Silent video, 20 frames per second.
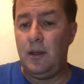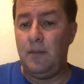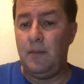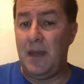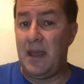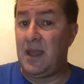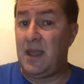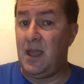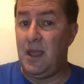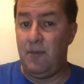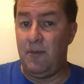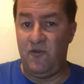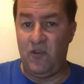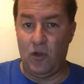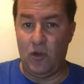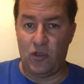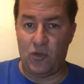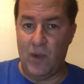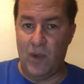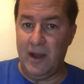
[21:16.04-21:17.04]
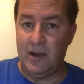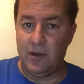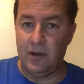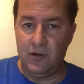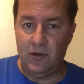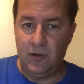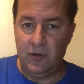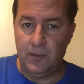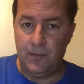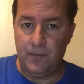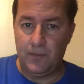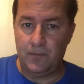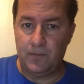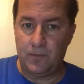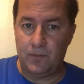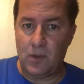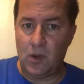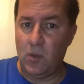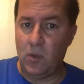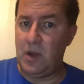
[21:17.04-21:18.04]
making him feel threatened.
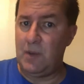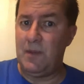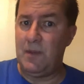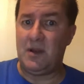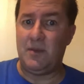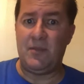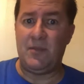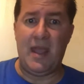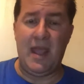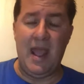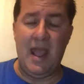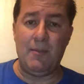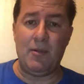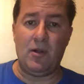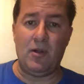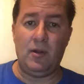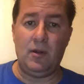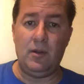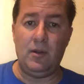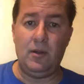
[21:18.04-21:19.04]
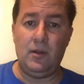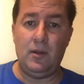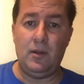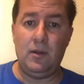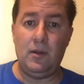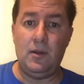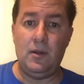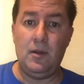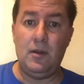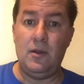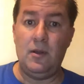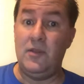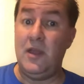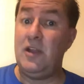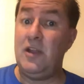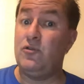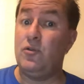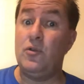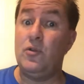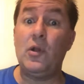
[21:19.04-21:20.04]
When he picked up the hammer, they
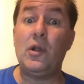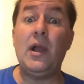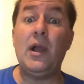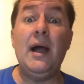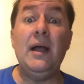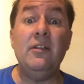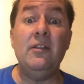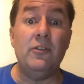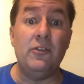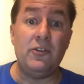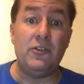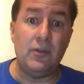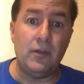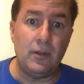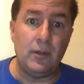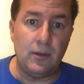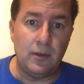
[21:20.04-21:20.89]
drew their guns.